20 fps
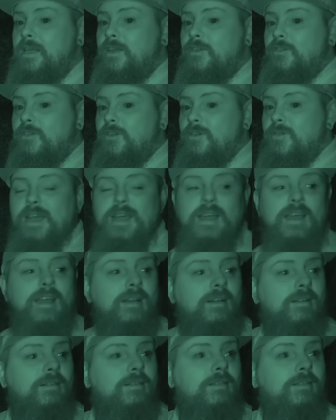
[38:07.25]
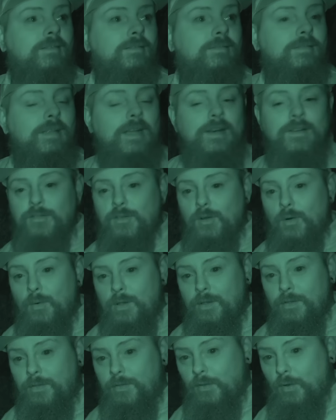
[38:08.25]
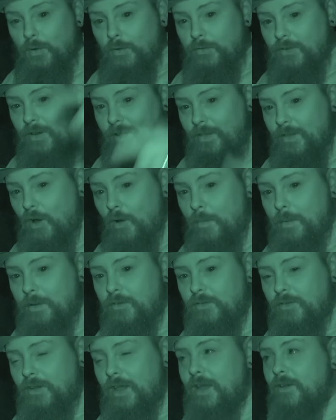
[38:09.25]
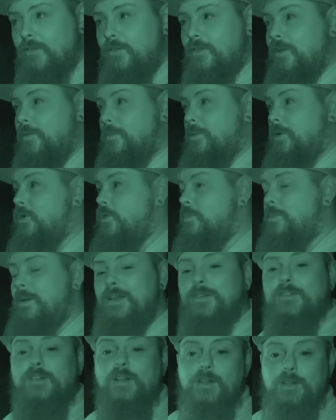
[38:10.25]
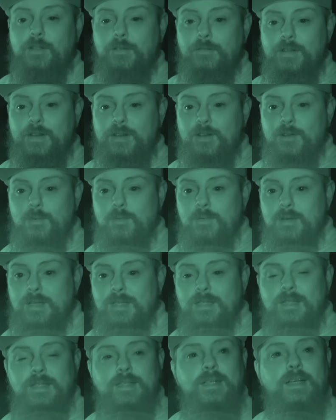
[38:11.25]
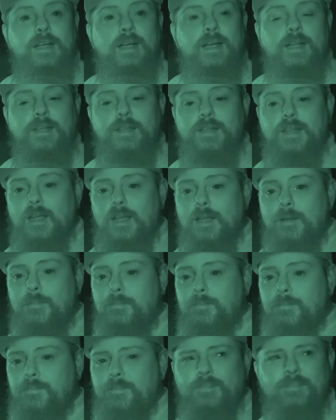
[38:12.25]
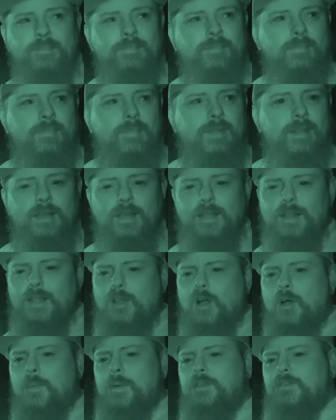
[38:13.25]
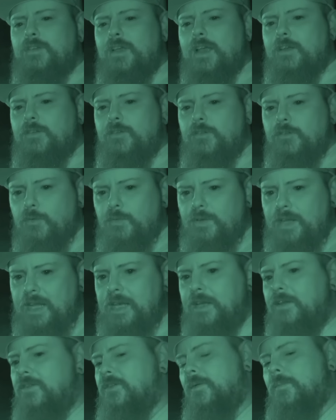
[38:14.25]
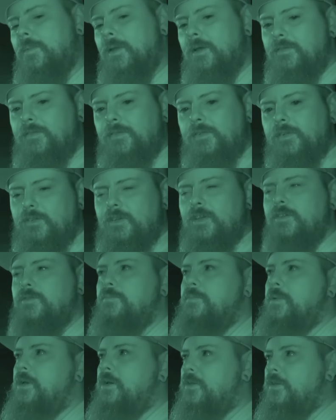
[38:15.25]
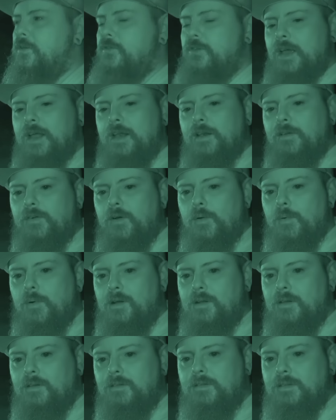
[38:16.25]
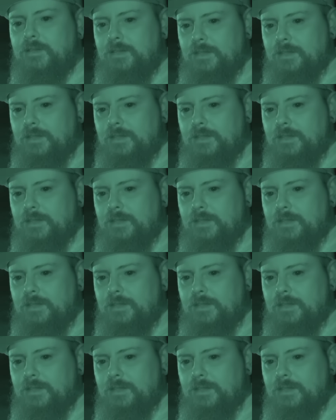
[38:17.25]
so yeah, let us know what your thoughts are in the comment section down below. Please like the video. And um, in the comment section, show Dean some love, because he hasn't been on the channel for a while.